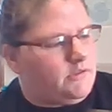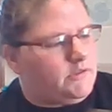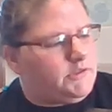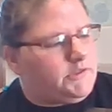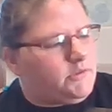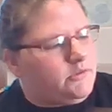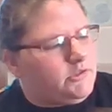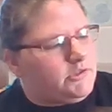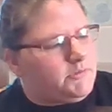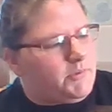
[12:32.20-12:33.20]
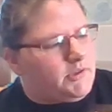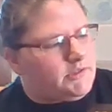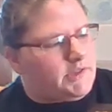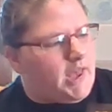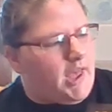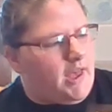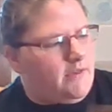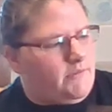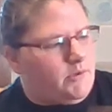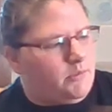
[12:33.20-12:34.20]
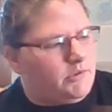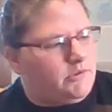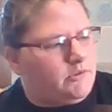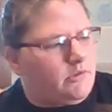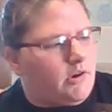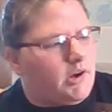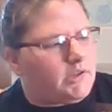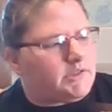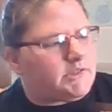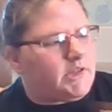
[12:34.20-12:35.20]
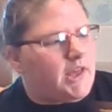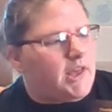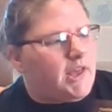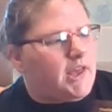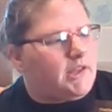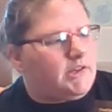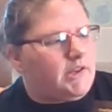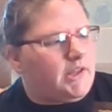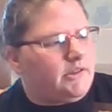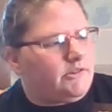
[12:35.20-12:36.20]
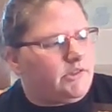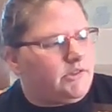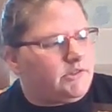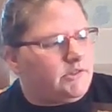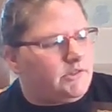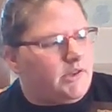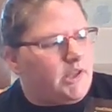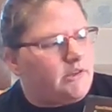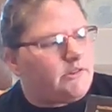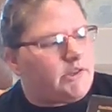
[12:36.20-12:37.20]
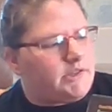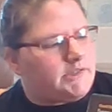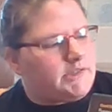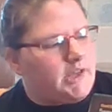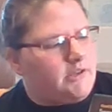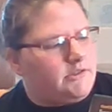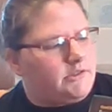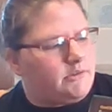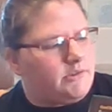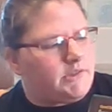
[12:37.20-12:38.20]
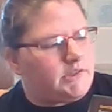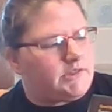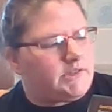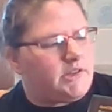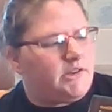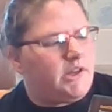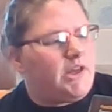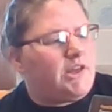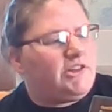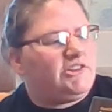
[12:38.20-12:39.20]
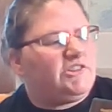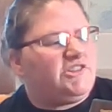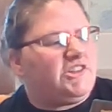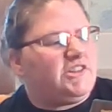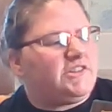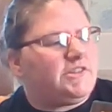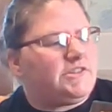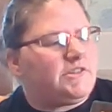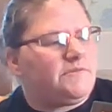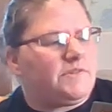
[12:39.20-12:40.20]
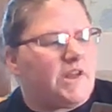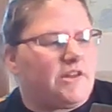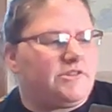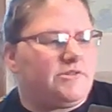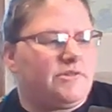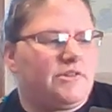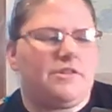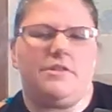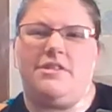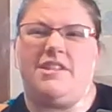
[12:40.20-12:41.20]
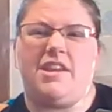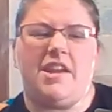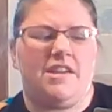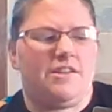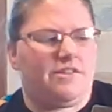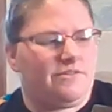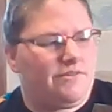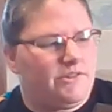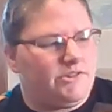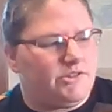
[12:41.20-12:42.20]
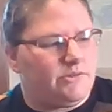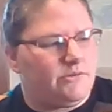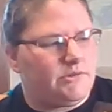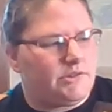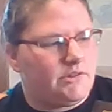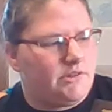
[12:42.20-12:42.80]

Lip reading: The soldiers built a heavy wooden cross and nailed a sign to it that said, "Jesus of Nazareth, the King of the Jews."